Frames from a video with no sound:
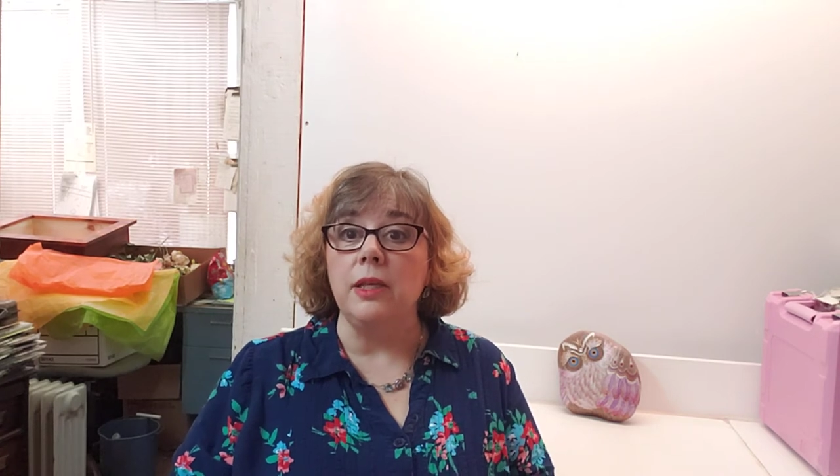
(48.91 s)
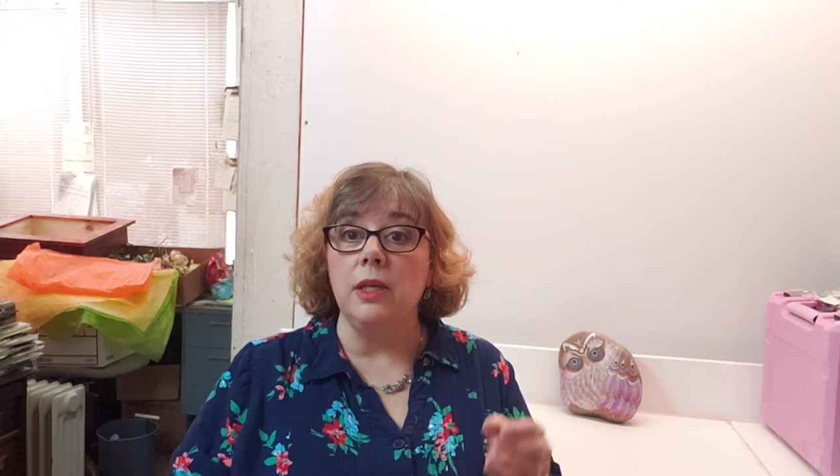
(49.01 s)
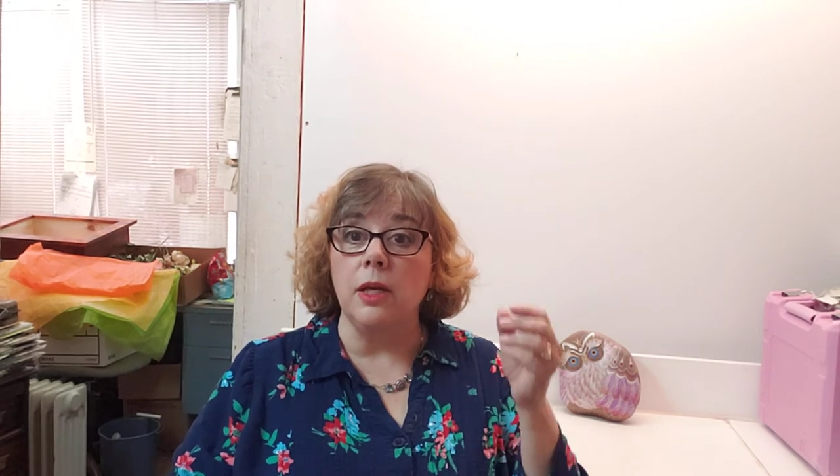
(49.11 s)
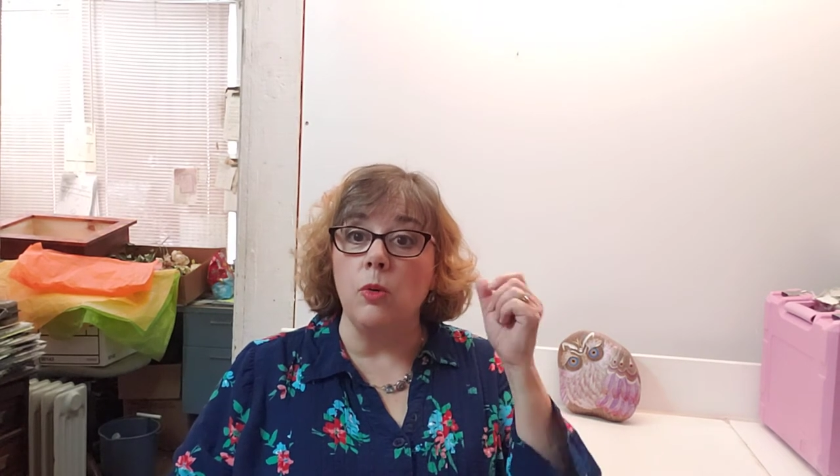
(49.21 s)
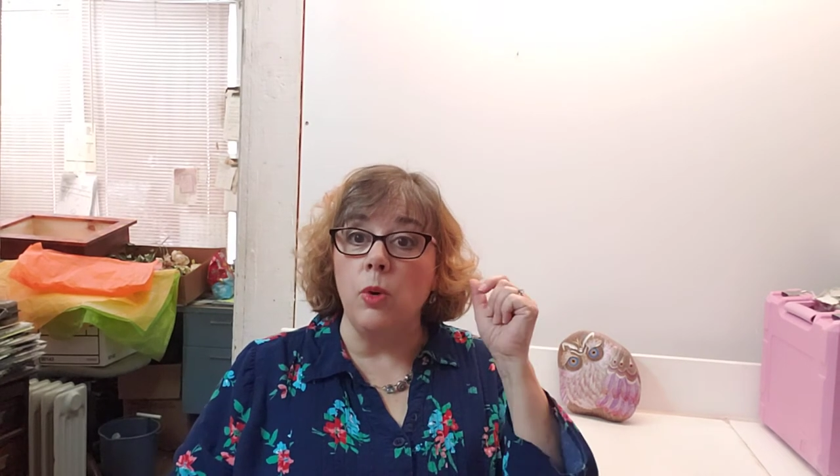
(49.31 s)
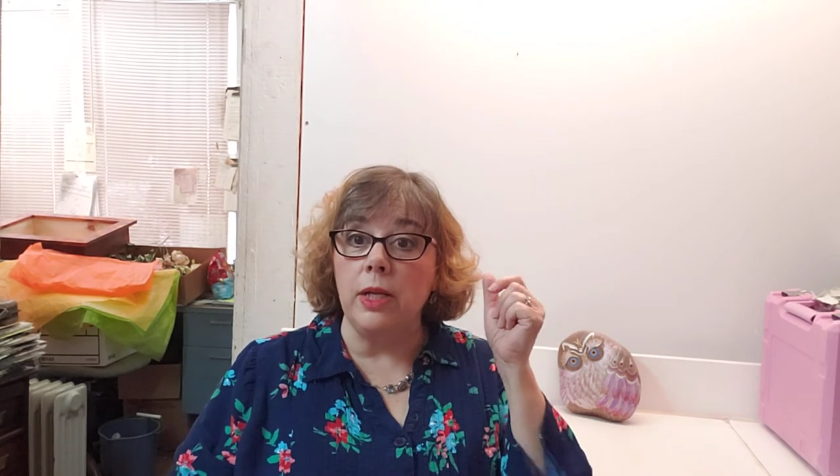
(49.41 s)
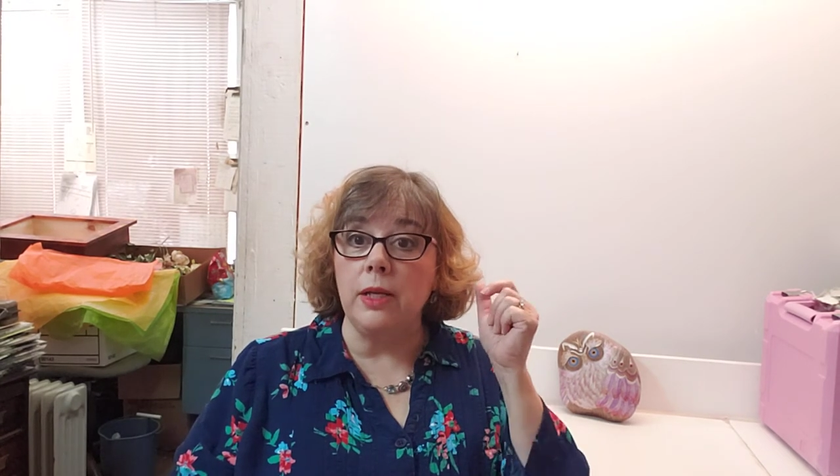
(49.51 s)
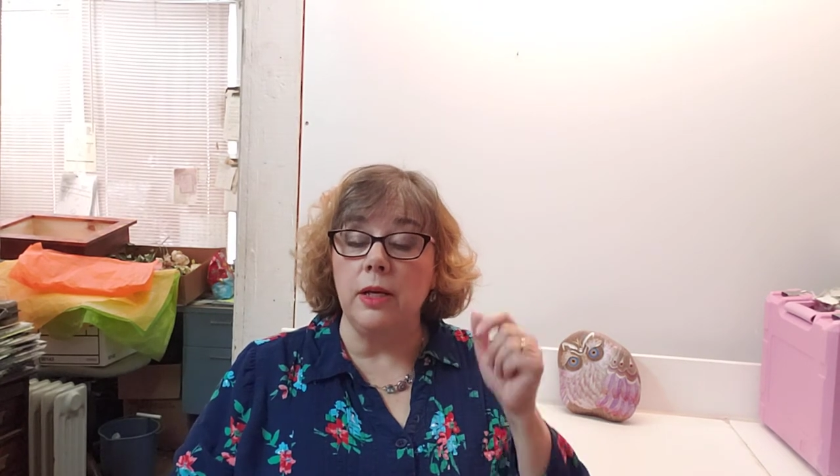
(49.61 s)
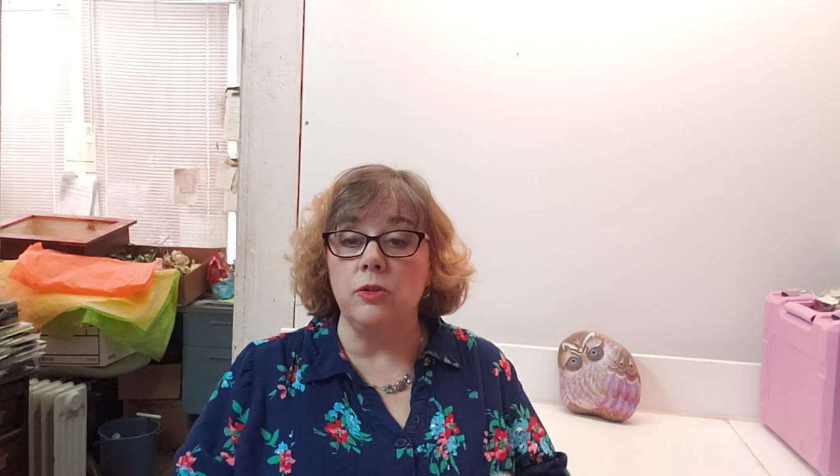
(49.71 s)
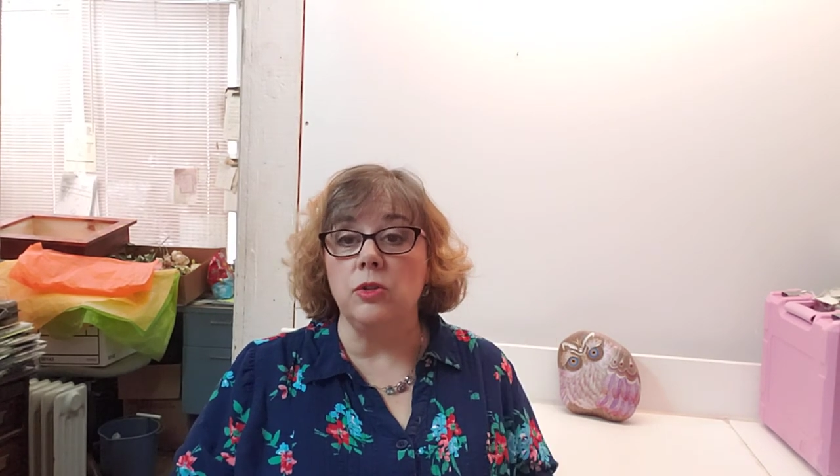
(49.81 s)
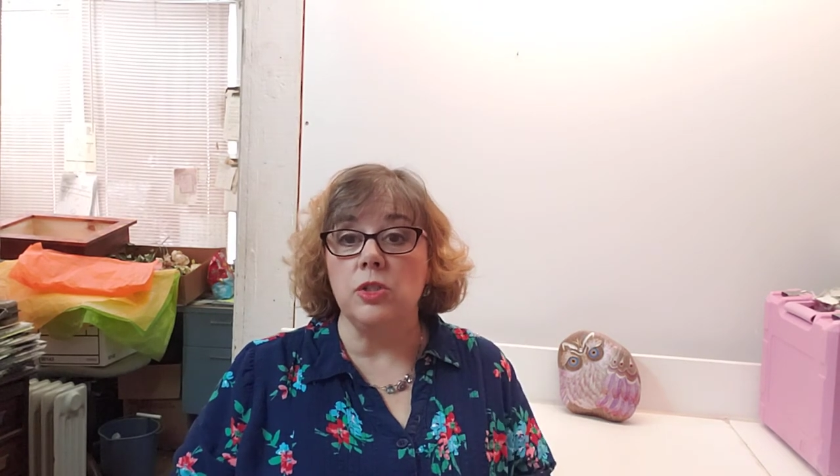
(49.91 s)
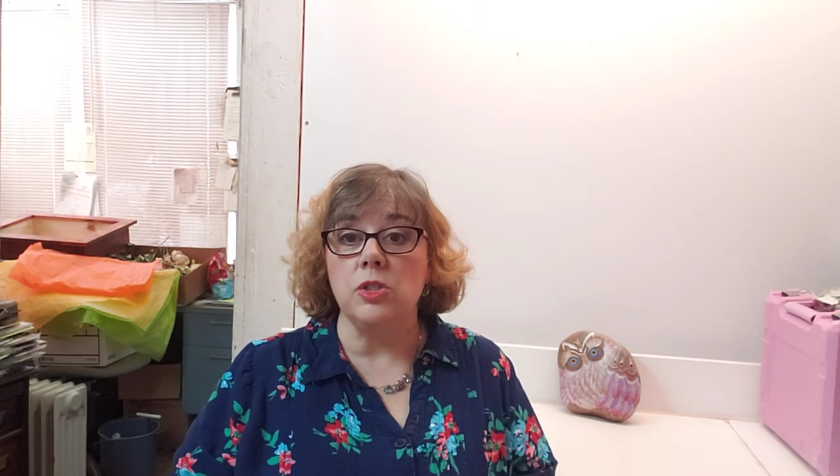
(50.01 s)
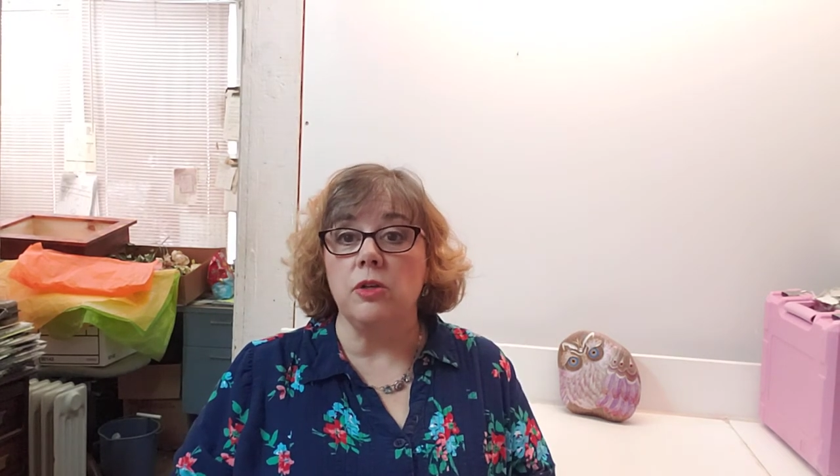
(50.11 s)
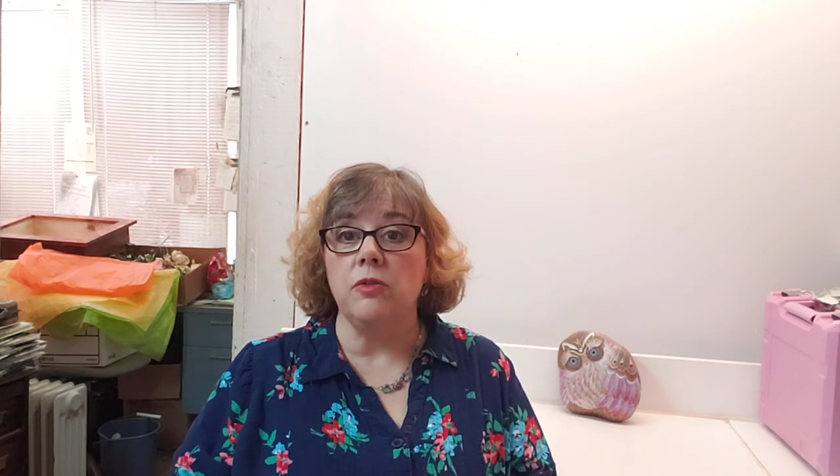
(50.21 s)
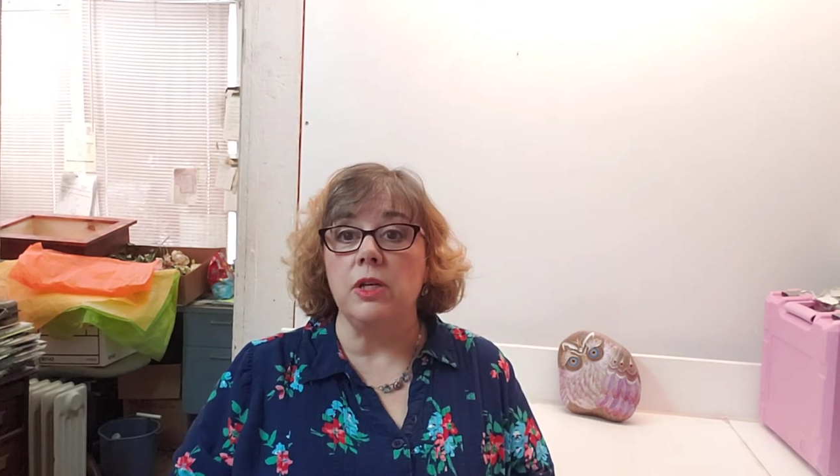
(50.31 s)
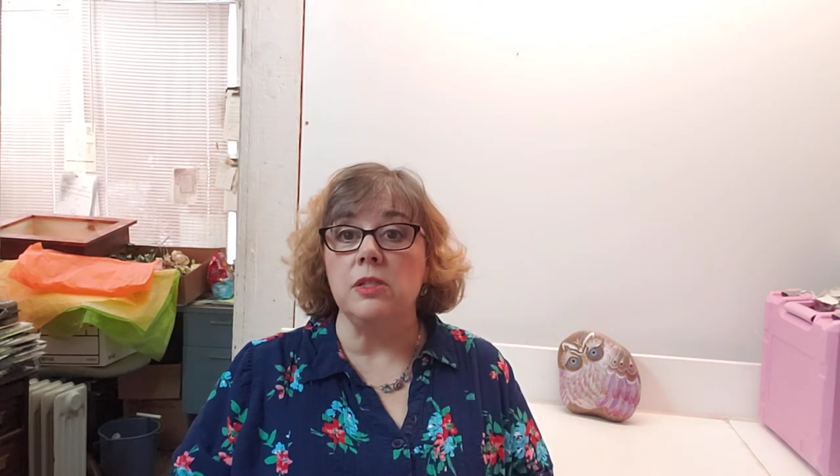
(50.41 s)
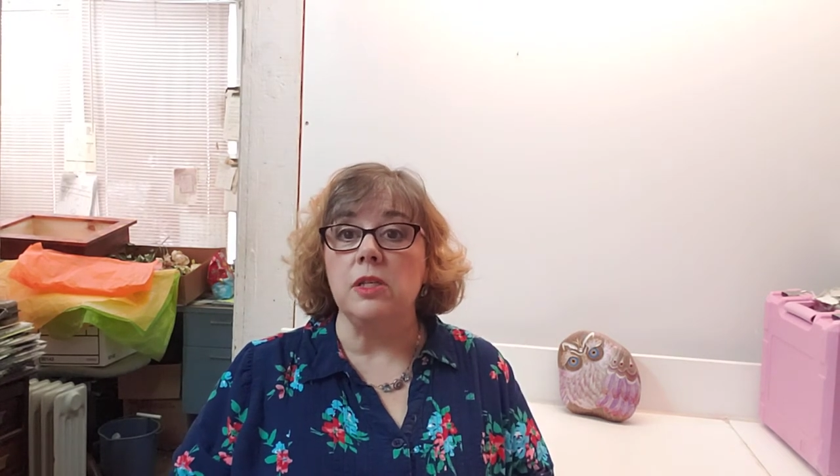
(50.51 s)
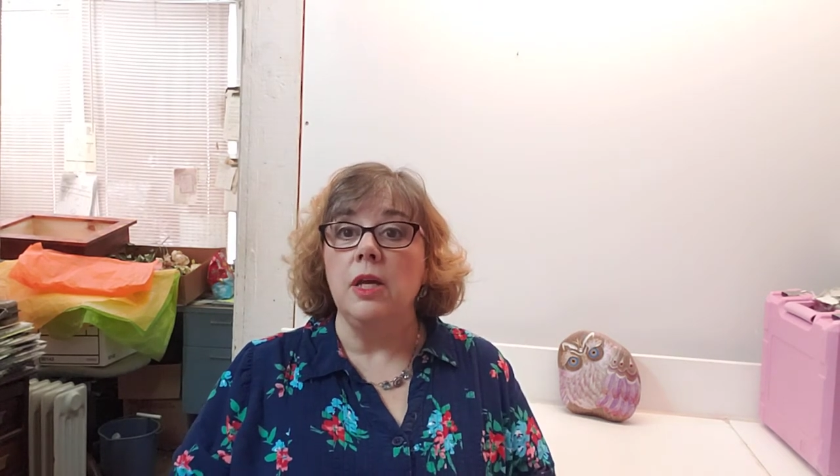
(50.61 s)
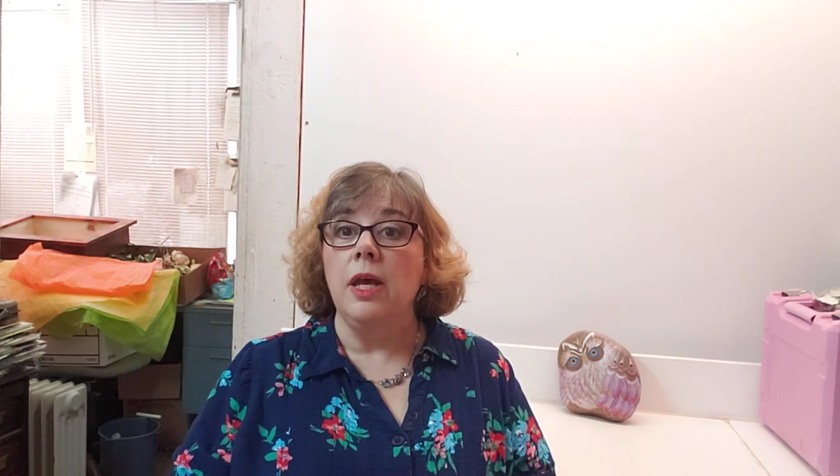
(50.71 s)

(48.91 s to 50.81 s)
You get a 1-800 service.